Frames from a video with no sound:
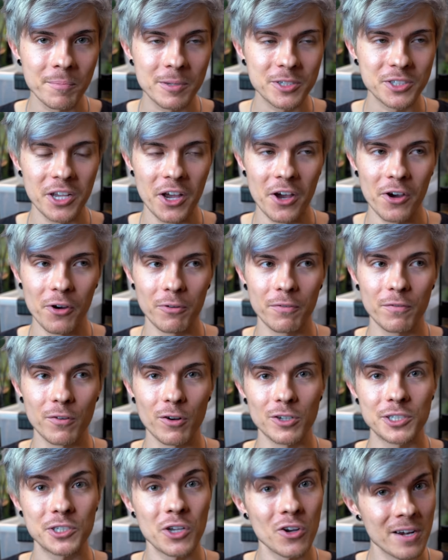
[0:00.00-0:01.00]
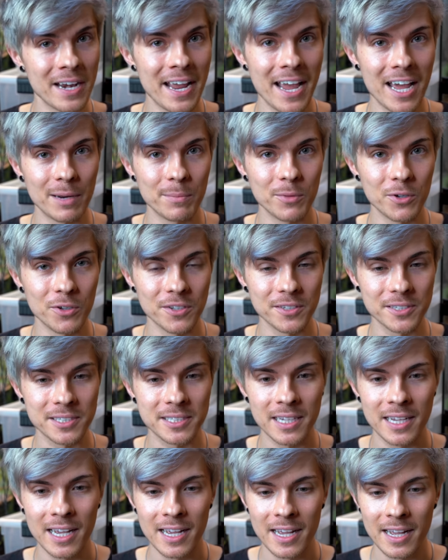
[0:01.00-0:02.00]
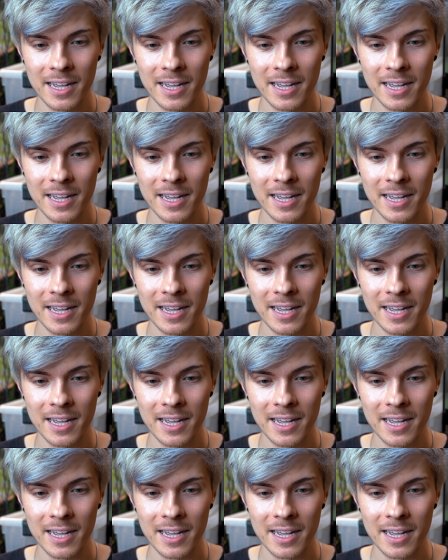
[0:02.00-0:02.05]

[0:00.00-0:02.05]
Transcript: So for certain animals,